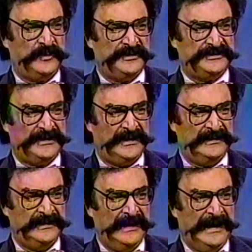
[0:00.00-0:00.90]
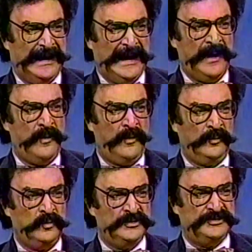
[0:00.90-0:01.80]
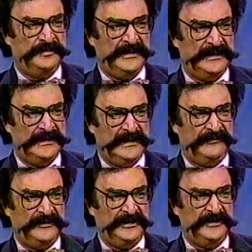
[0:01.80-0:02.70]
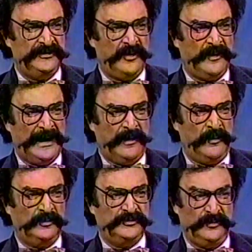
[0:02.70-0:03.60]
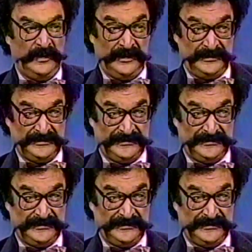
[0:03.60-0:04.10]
once said, uh -huh. How old would you be if you didn't know how old you was?